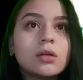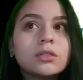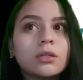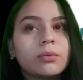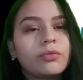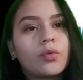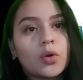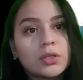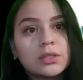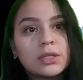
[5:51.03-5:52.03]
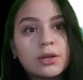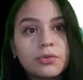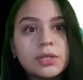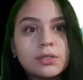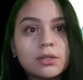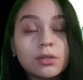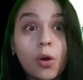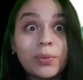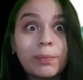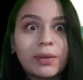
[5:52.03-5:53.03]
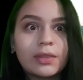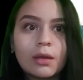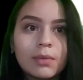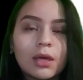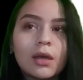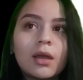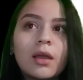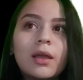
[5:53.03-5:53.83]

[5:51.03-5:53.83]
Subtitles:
until before the crisis of the pandemic.